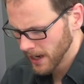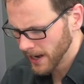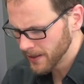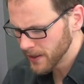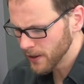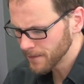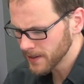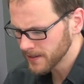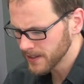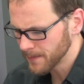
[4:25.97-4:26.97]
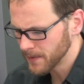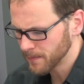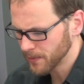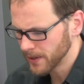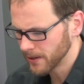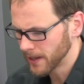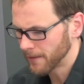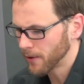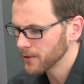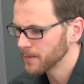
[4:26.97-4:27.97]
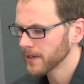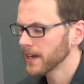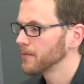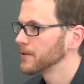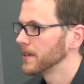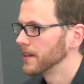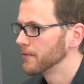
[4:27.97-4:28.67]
I think you have to accept it pretty early. I've always been the kind of person,